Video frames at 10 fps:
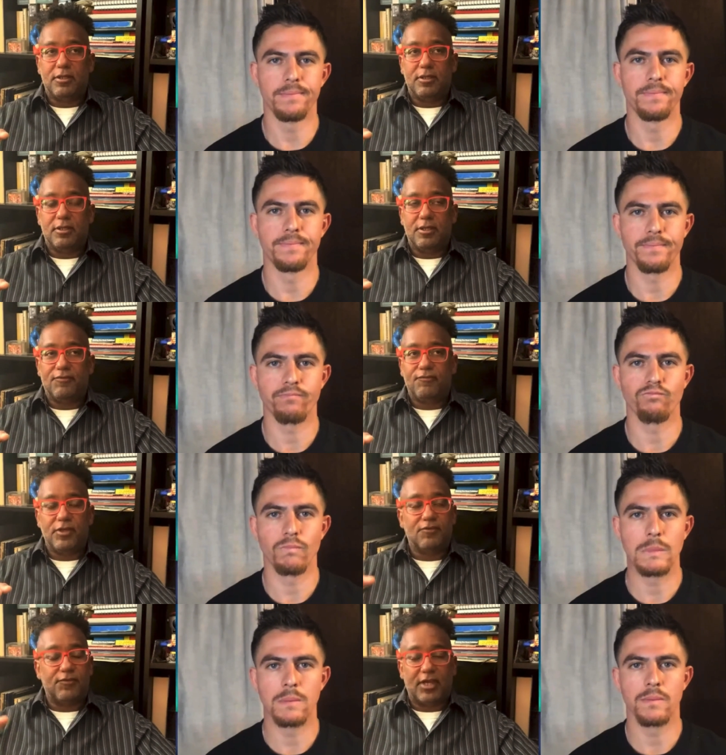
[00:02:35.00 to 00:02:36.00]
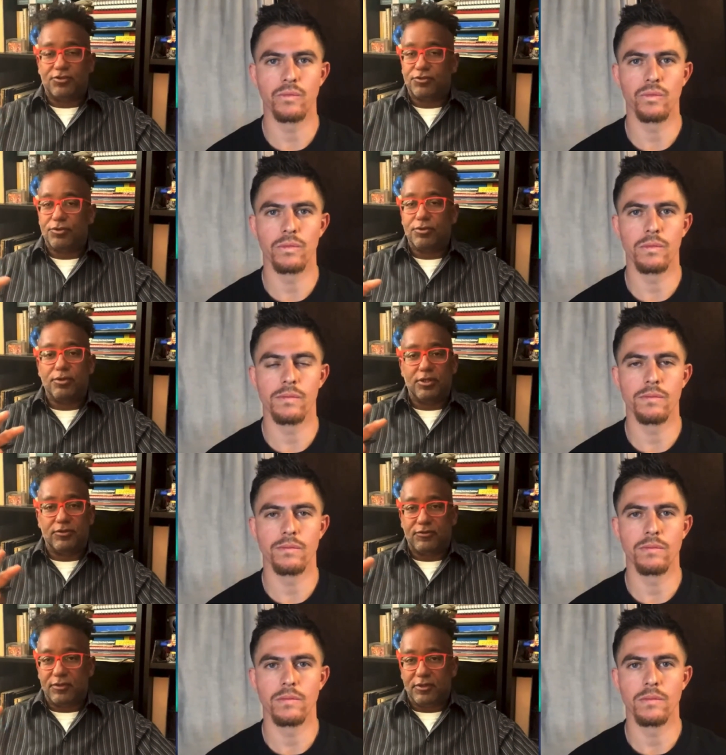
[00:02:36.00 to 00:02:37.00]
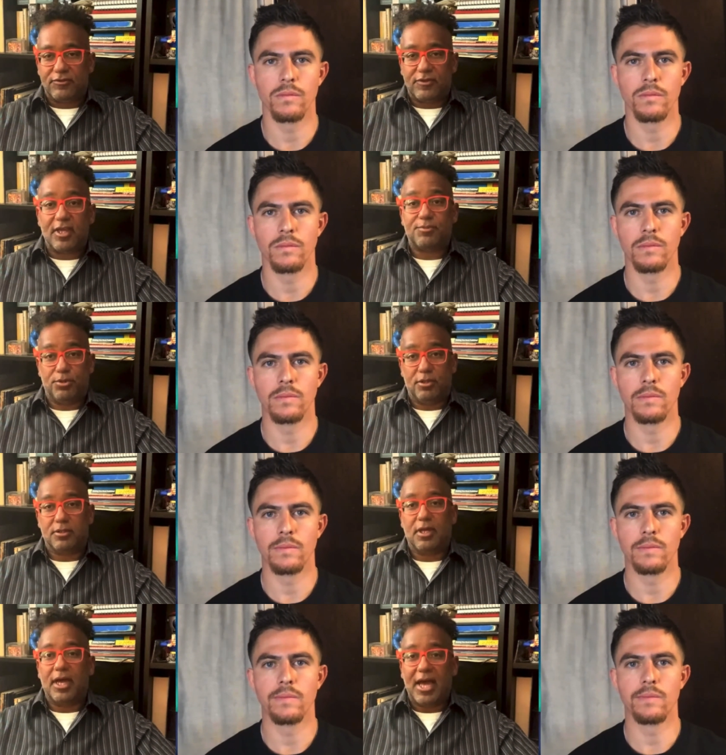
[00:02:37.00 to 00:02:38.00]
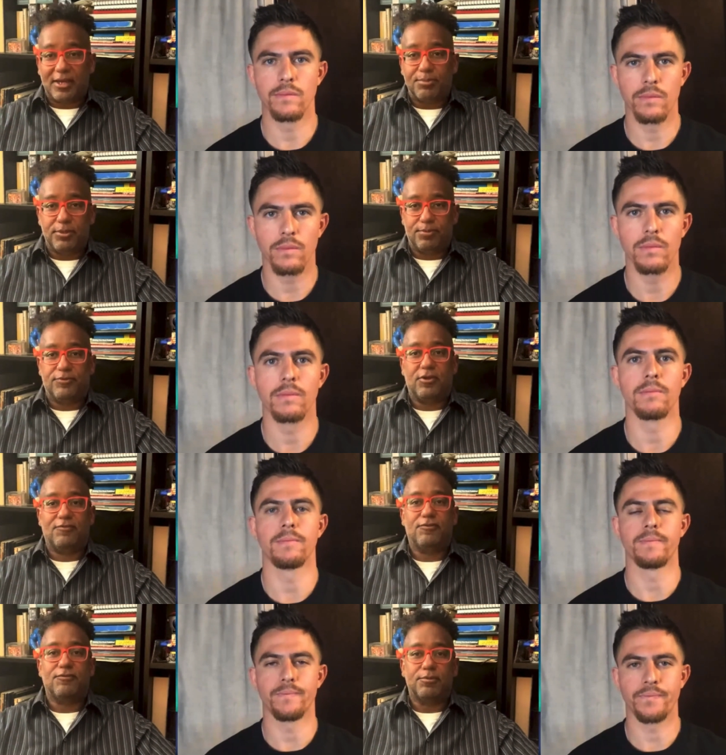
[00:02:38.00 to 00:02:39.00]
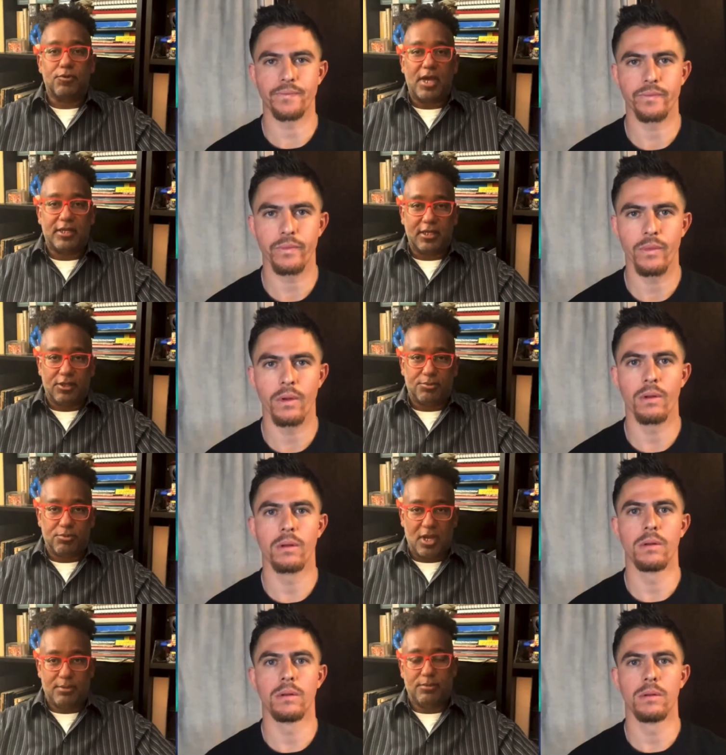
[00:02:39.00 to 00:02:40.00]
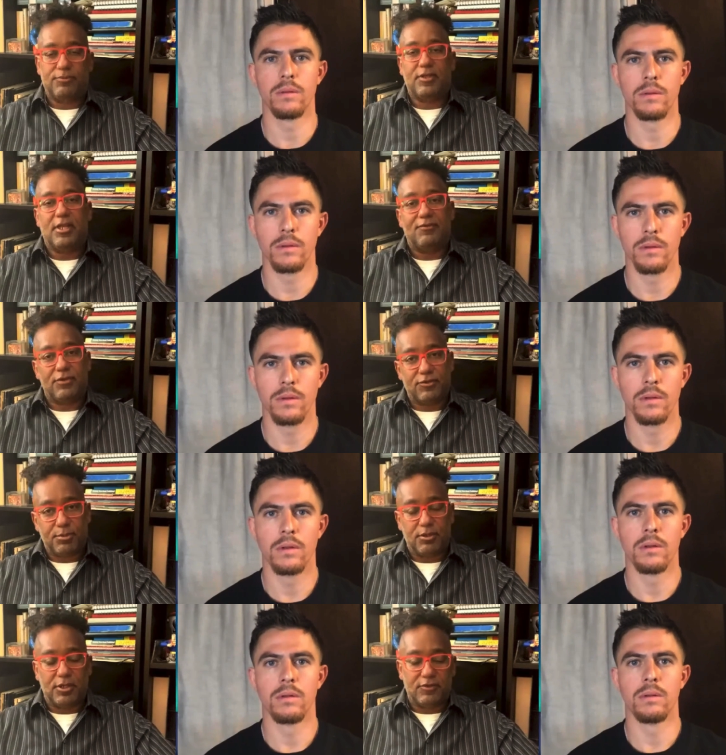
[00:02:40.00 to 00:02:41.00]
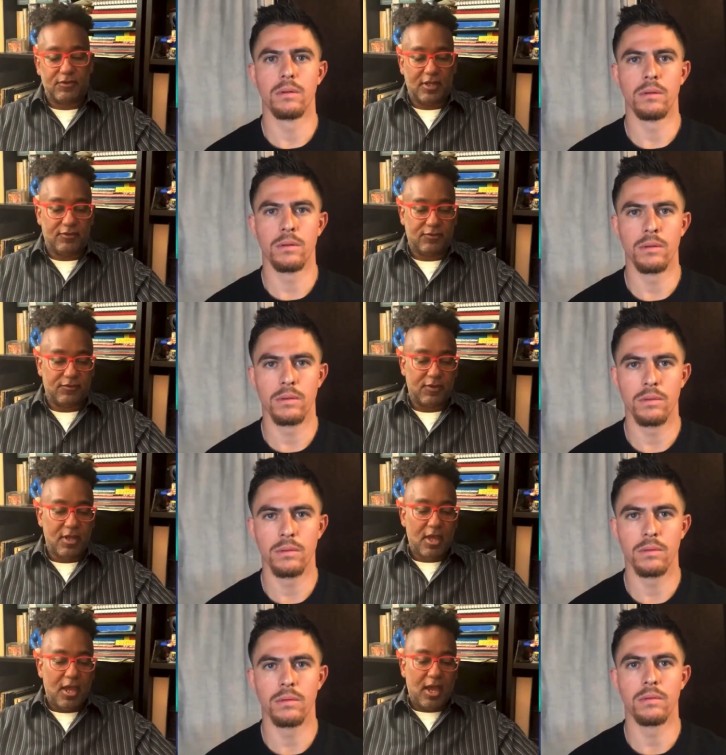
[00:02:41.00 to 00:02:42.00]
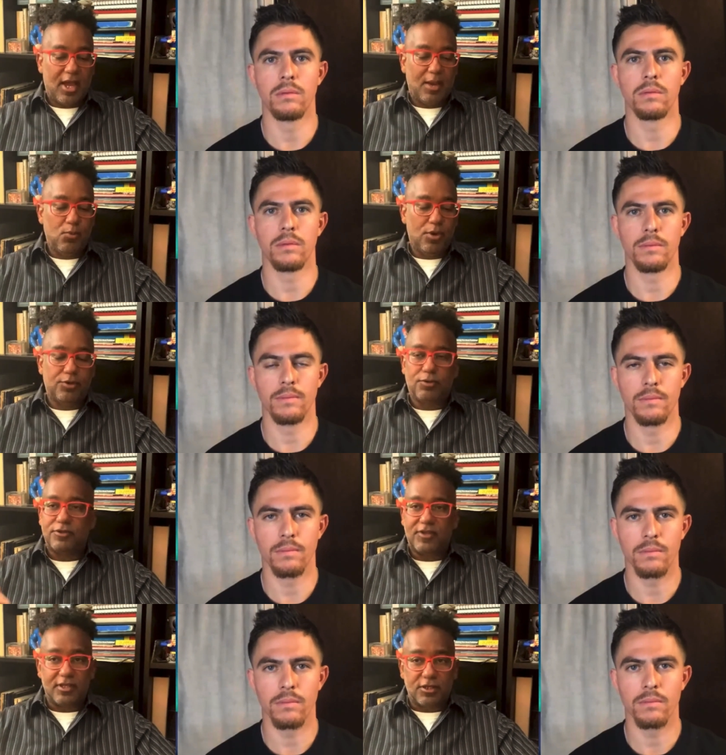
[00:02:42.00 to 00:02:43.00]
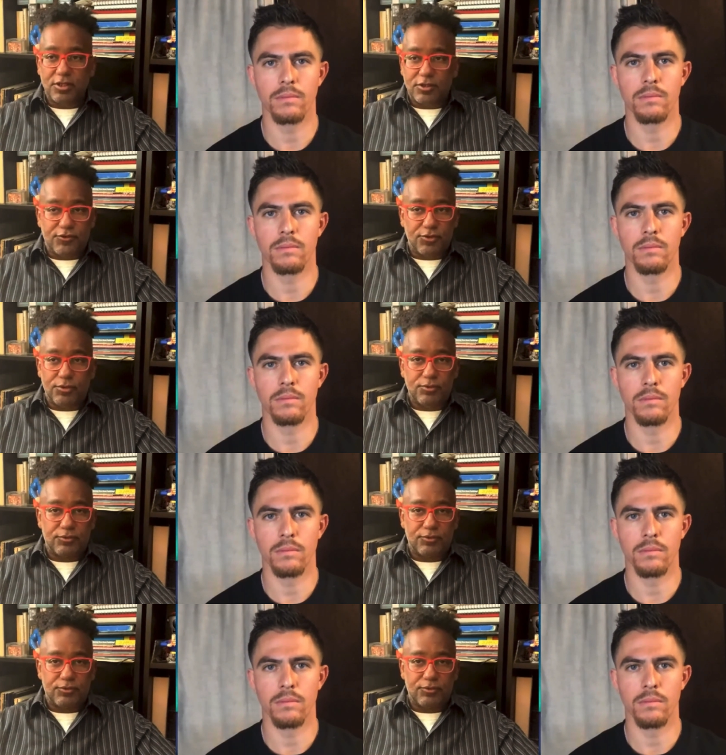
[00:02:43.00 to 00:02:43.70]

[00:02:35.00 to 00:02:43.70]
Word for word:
Speaker 1: if if that's true, it's it's textbook. A lot of people suffer from chronic health problems that have experienced ACEs. I'm wondering, taking a look at you,